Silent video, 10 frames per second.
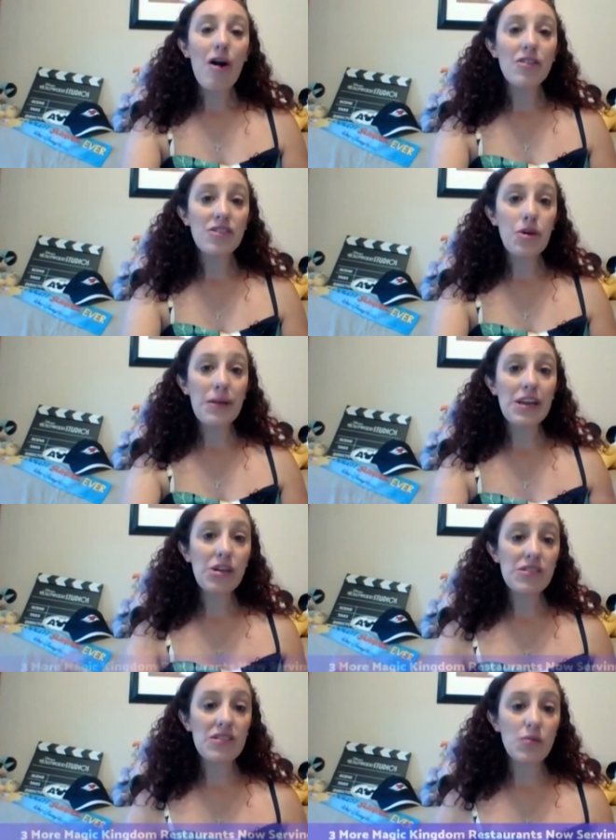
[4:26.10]
Also, big
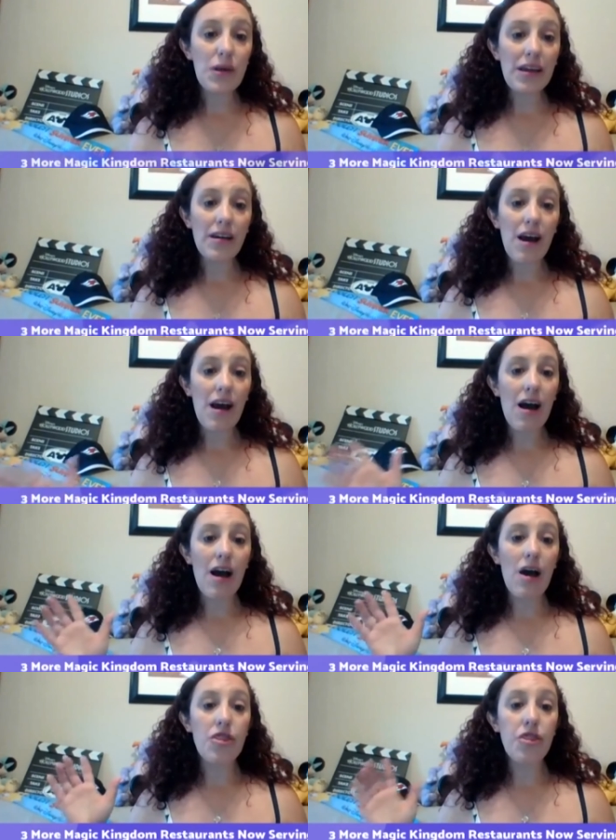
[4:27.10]
news this week,
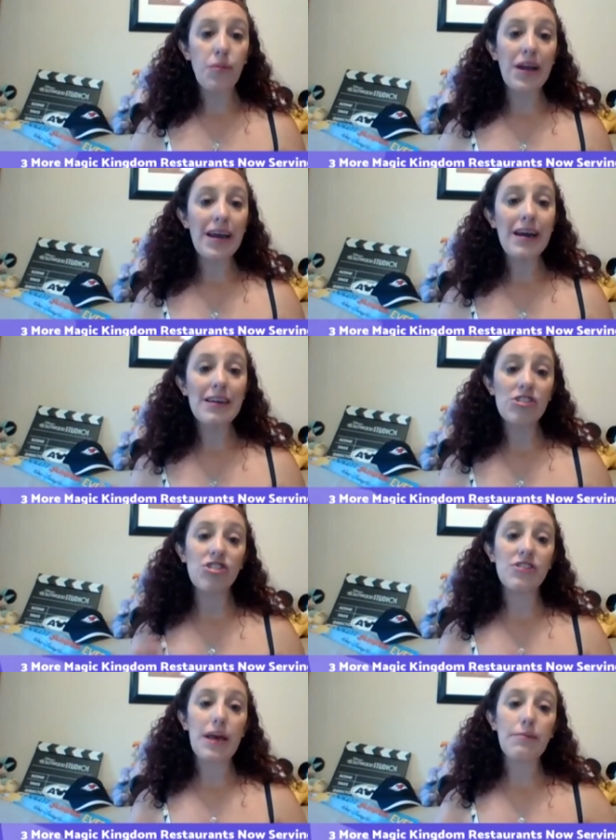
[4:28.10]
3
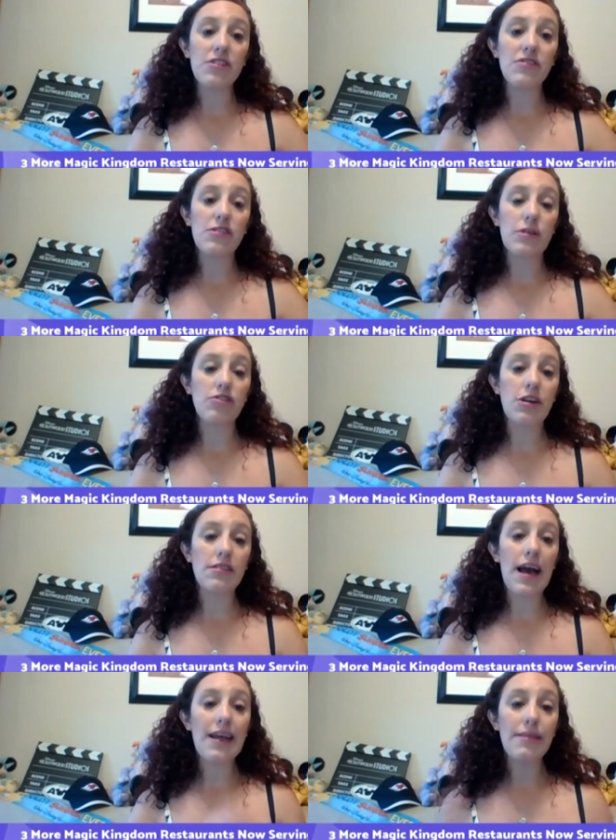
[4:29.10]
additional table service
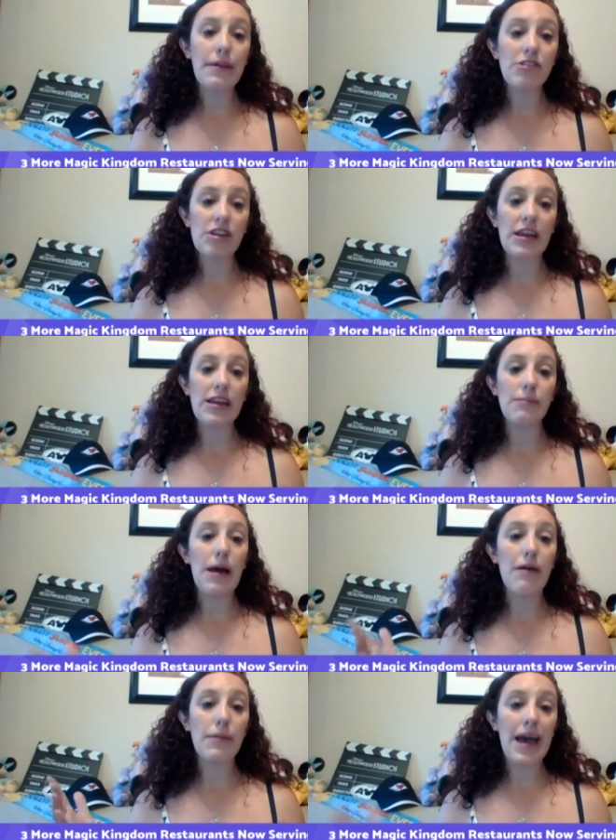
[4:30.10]
restaurants at the Magic Kingdom
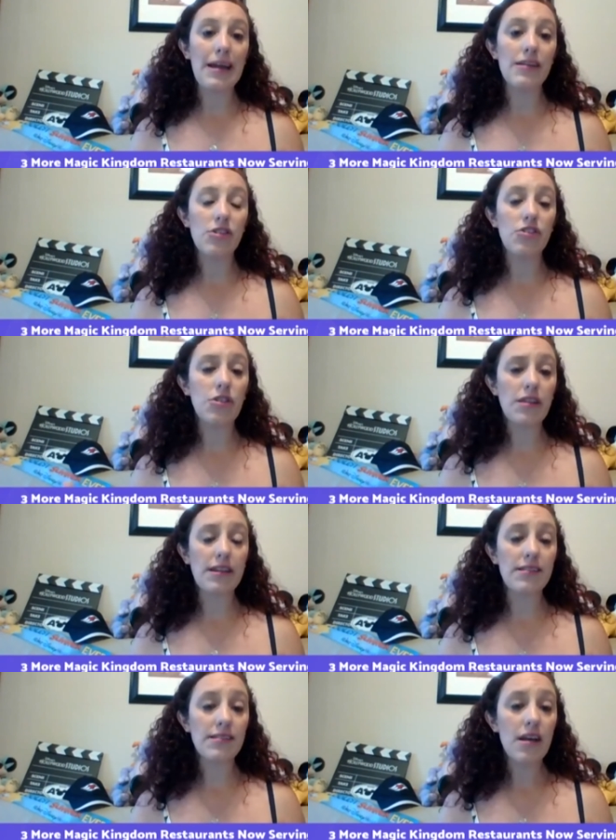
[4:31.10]
have been added to the
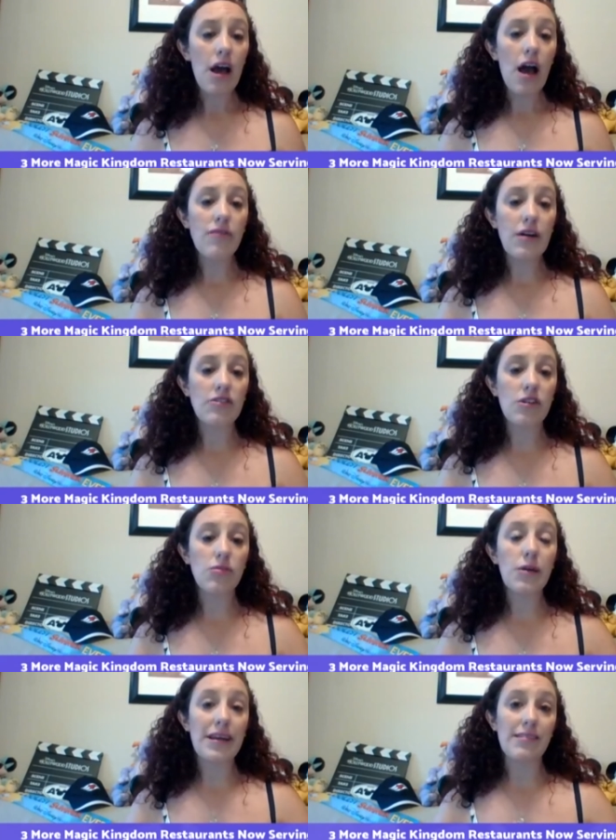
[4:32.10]
list of
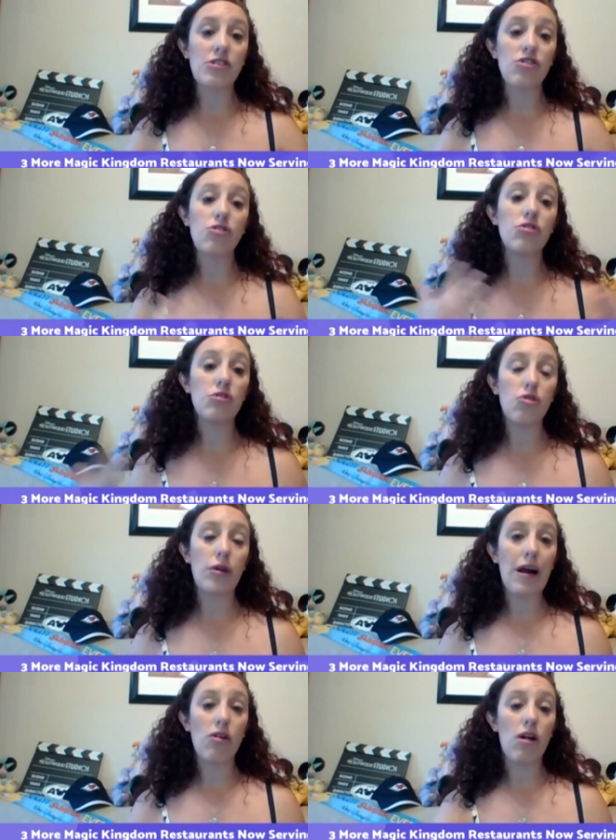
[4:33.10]
restaurants where guests can choose to
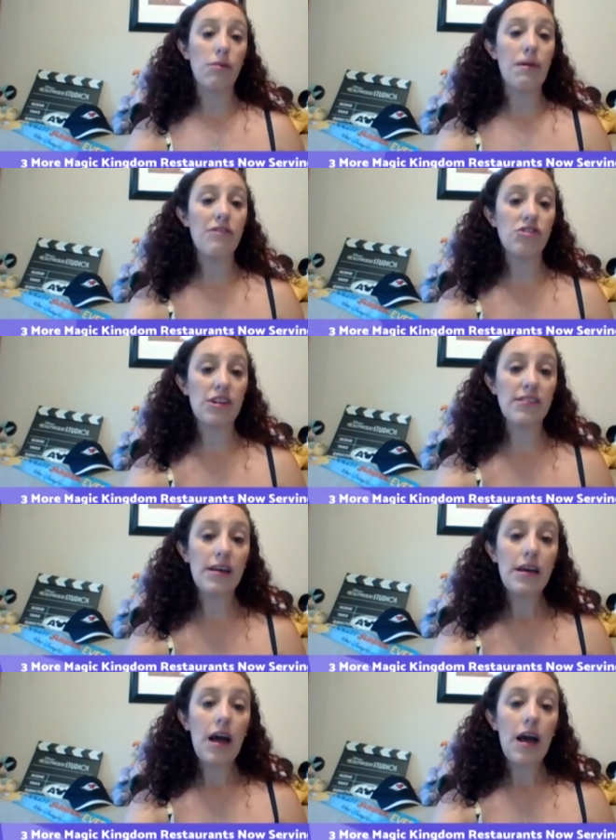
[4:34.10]
enjoy alcoholic beverages.